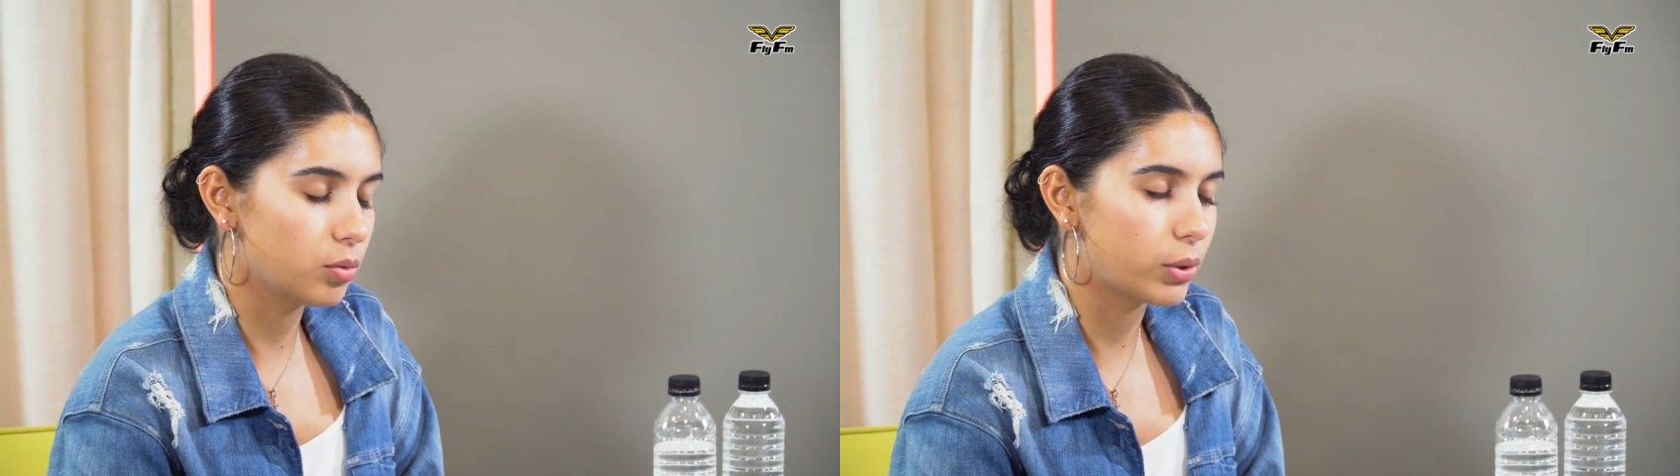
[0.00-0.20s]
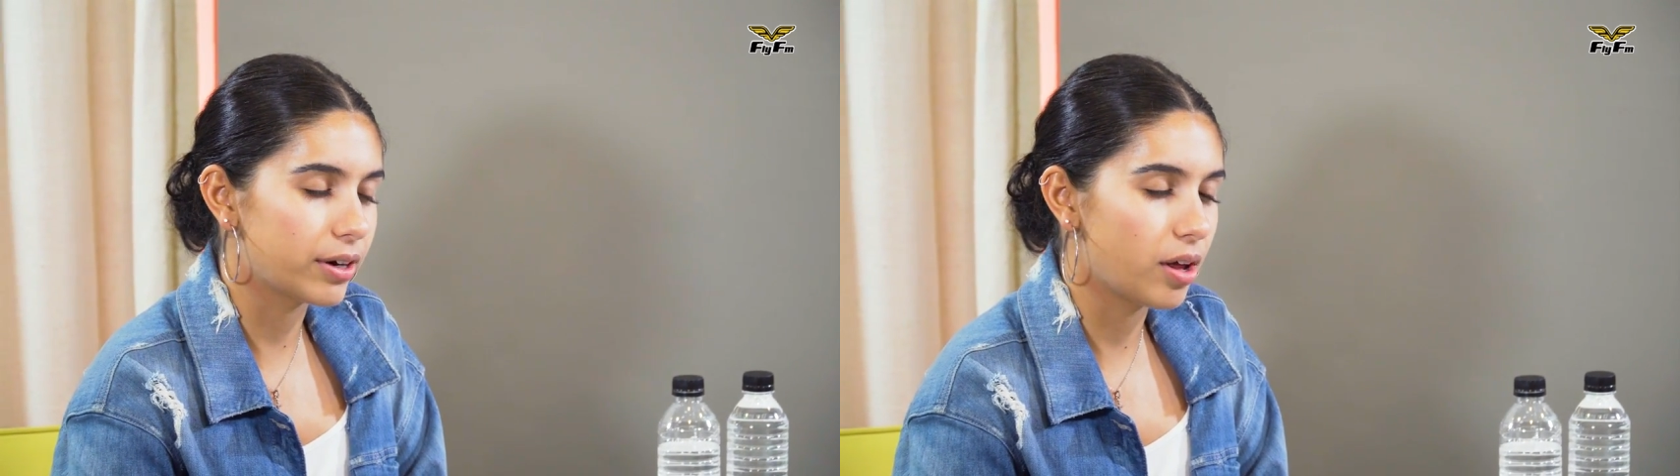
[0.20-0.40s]

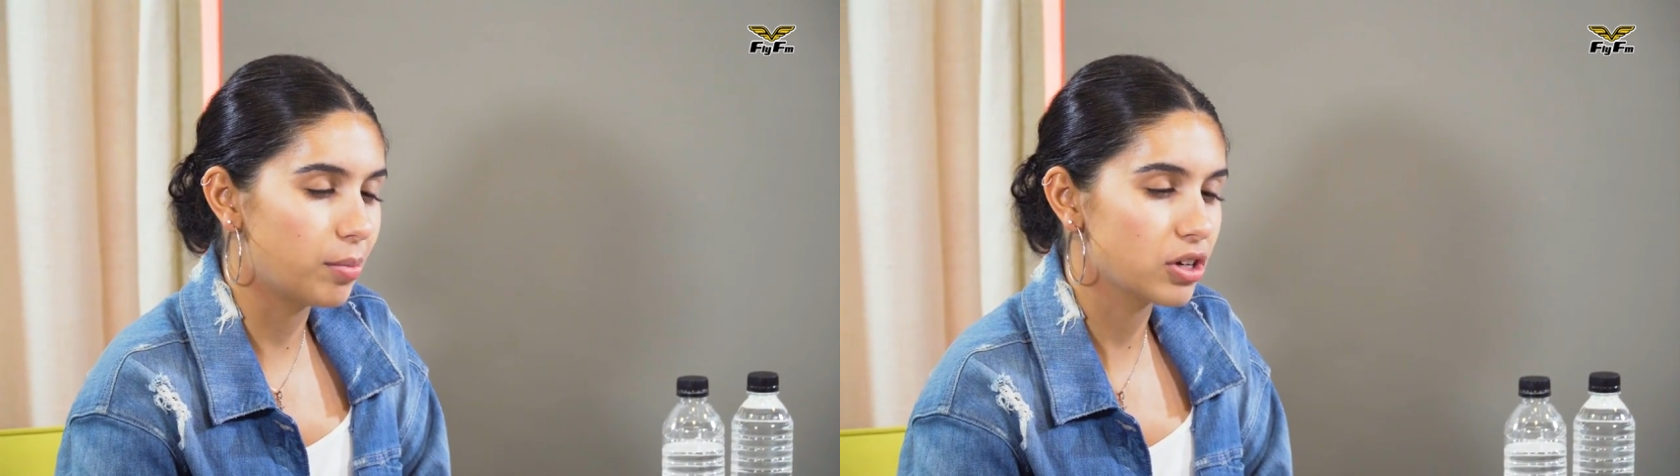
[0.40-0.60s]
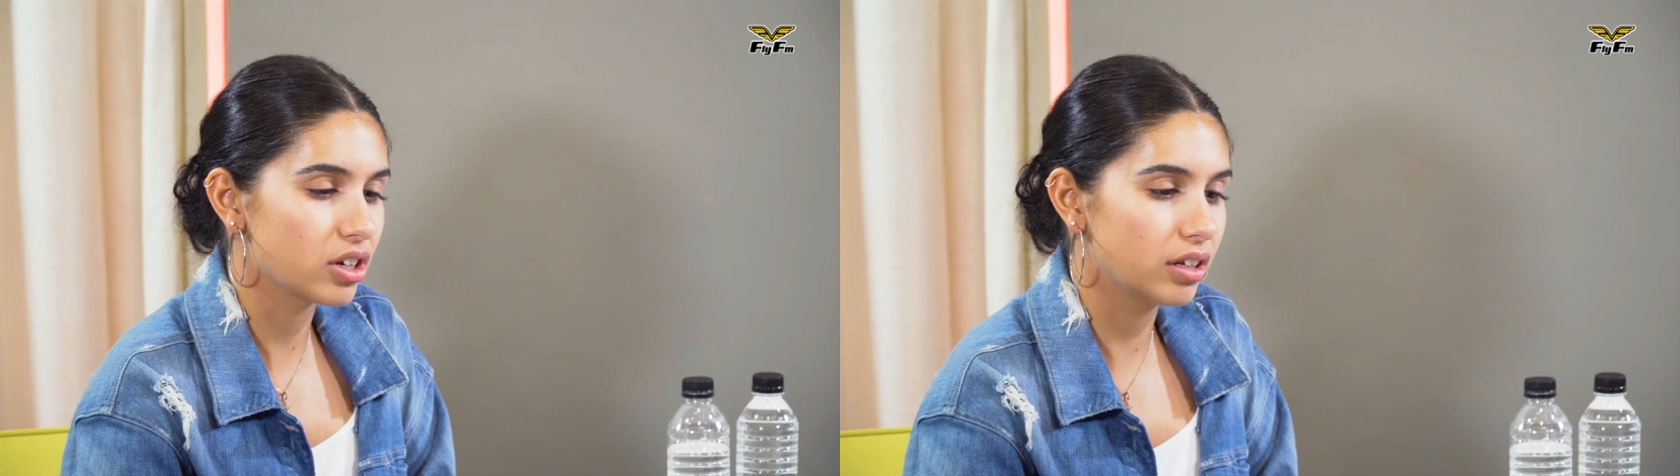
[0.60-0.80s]
weird
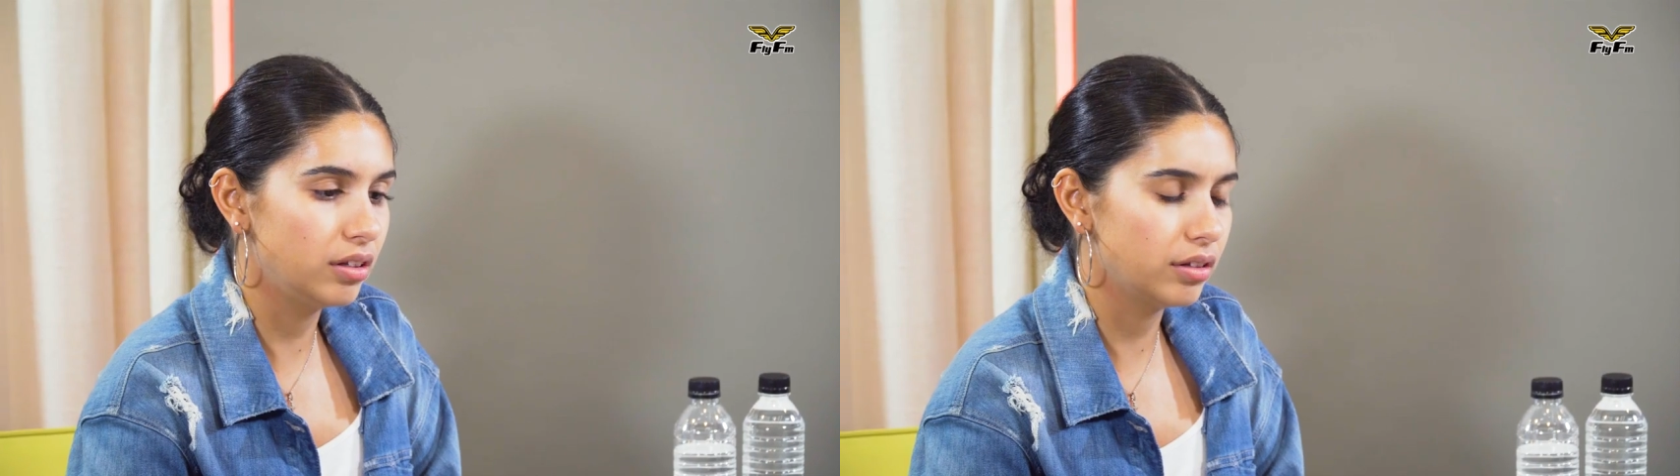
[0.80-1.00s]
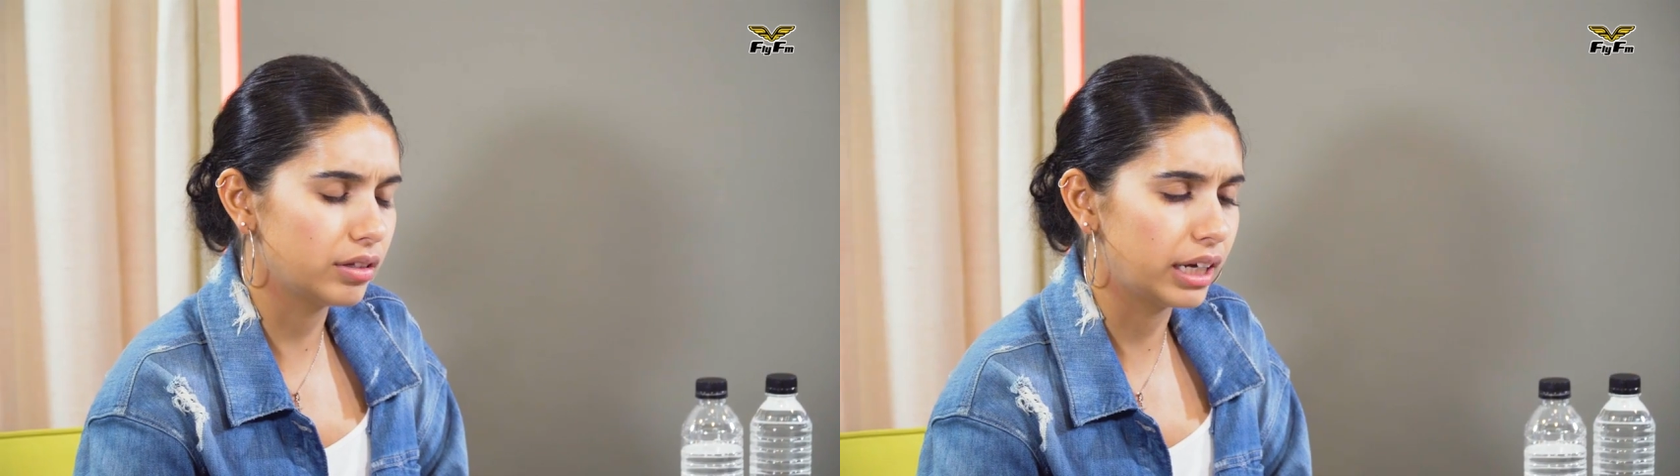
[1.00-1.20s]

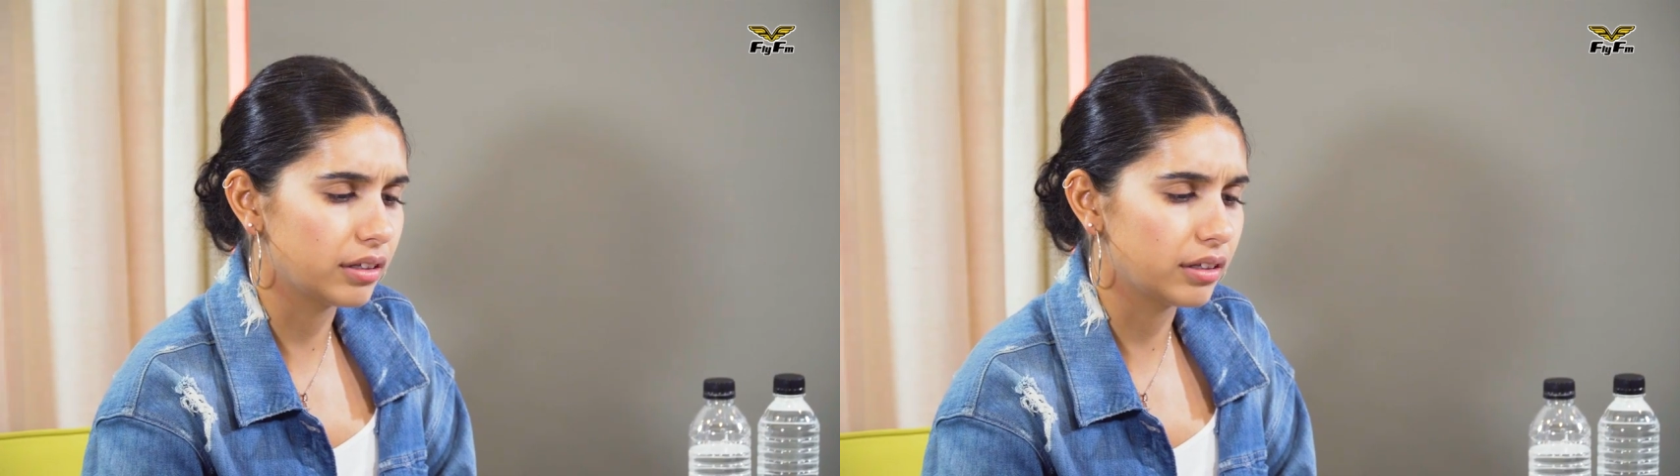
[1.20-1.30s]
ambition,